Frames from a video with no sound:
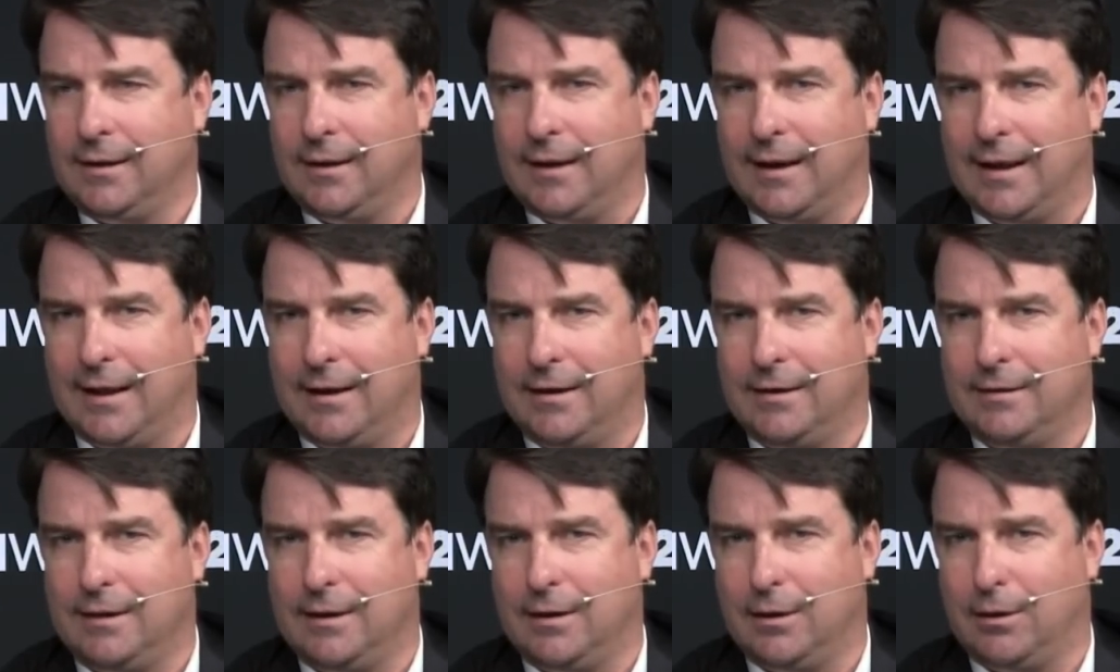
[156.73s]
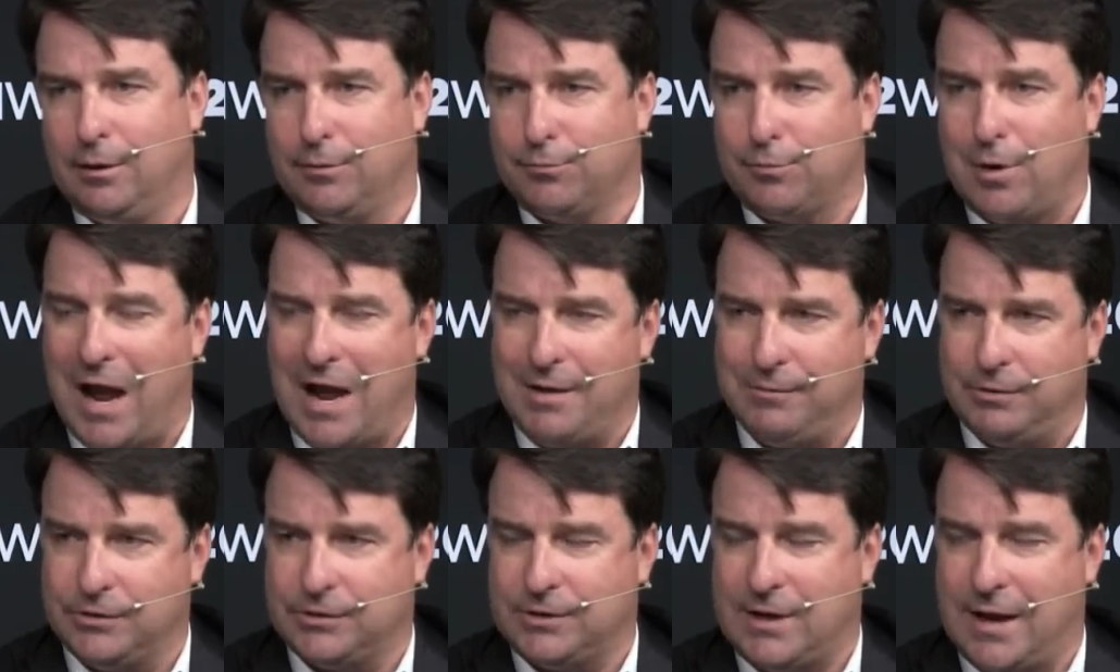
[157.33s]
and you know, it
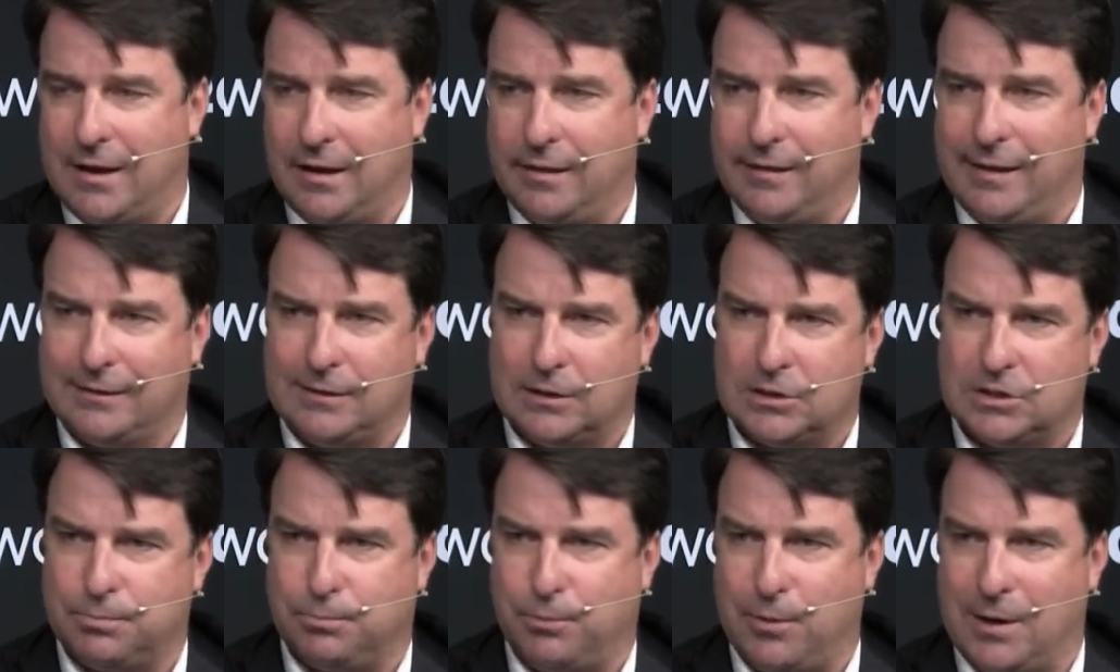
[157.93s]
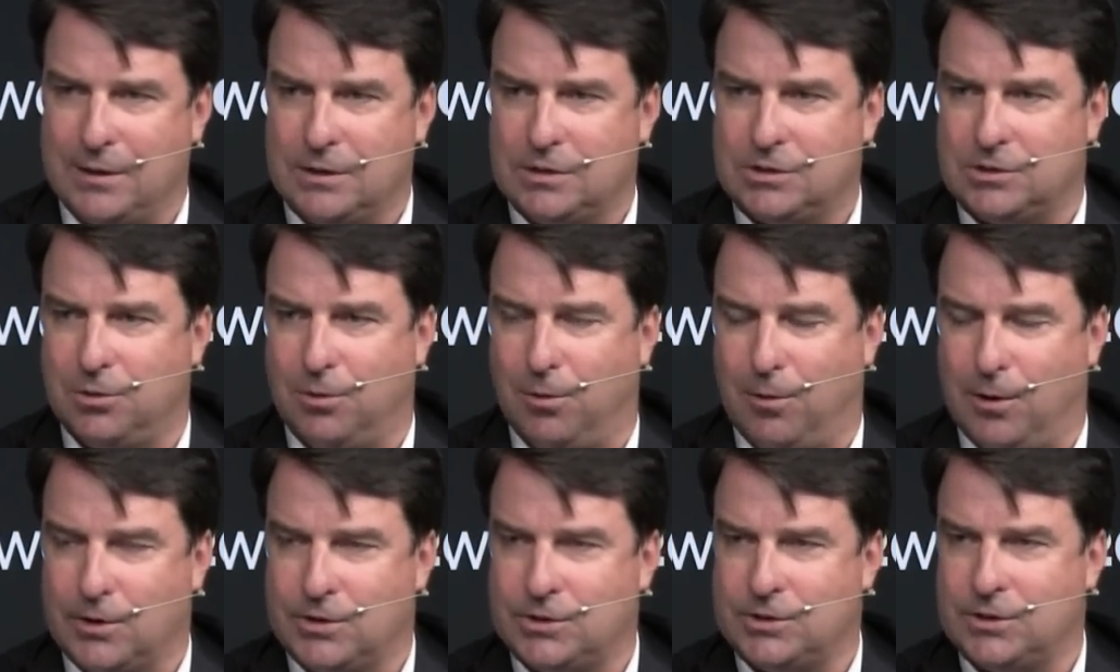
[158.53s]
rivals kind of like the
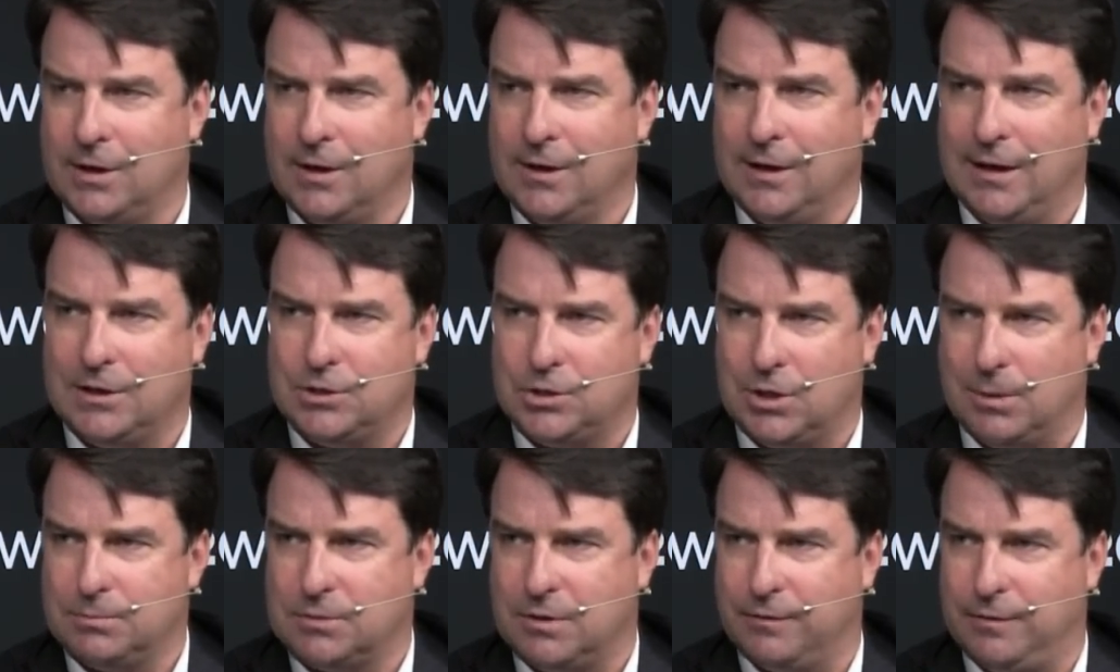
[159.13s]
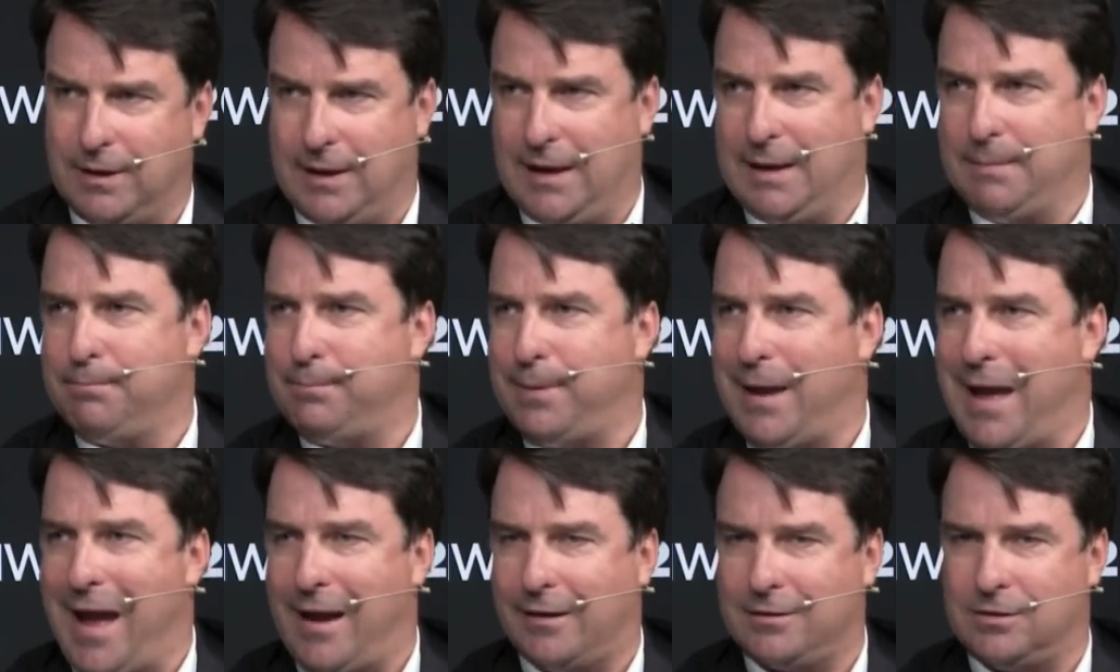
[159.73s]
SpringSource in terms of the
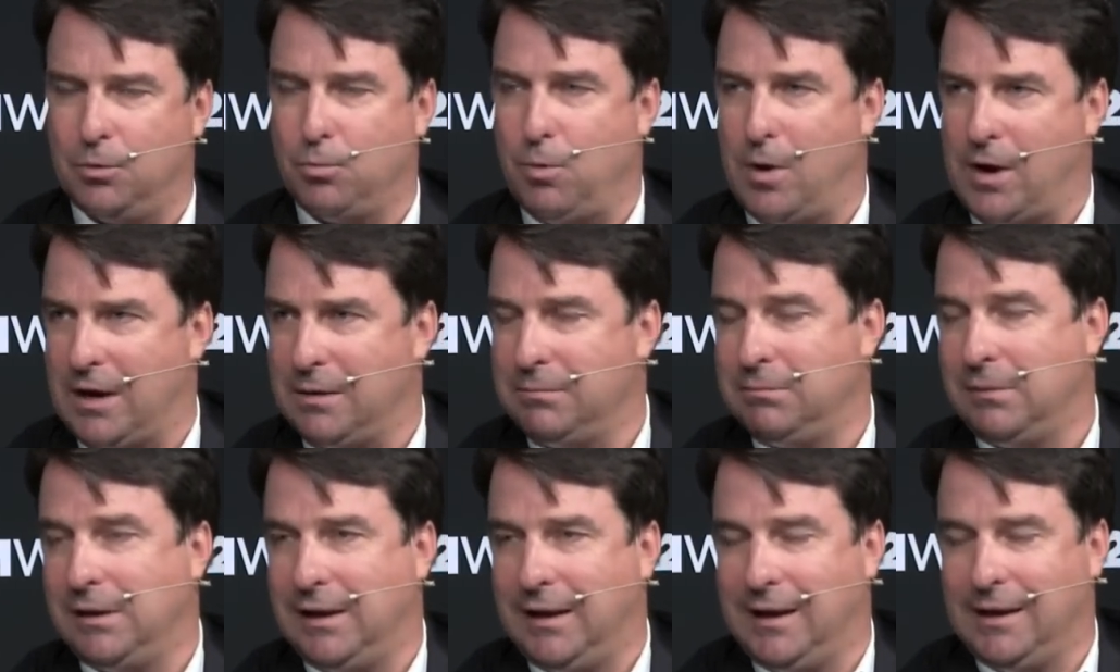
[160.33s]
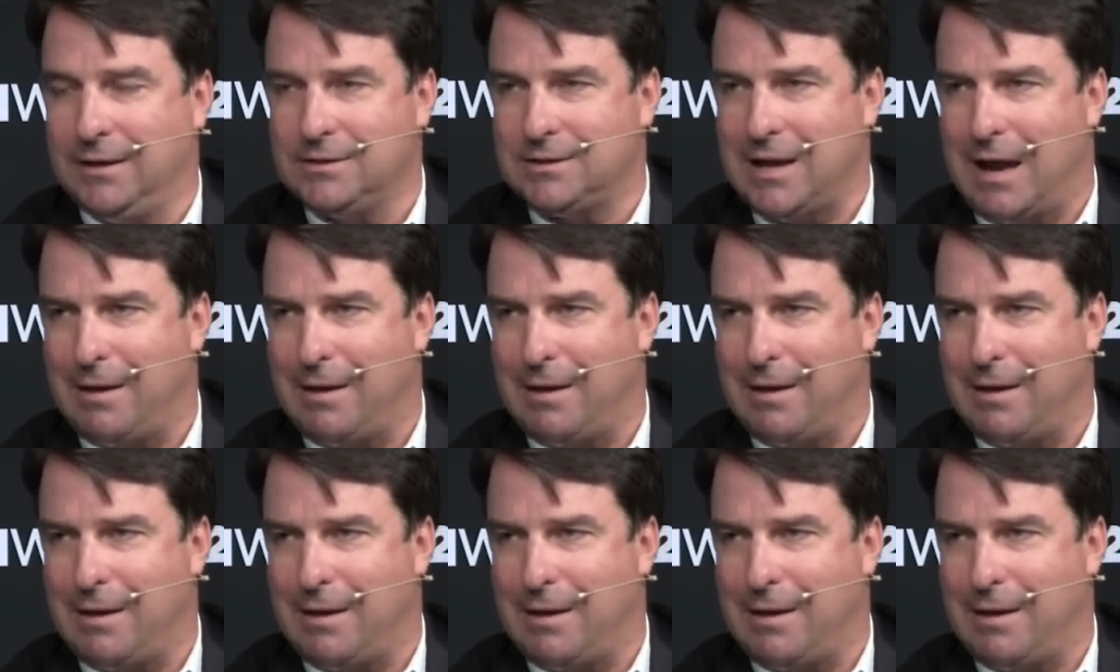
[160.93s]
impact to what it means.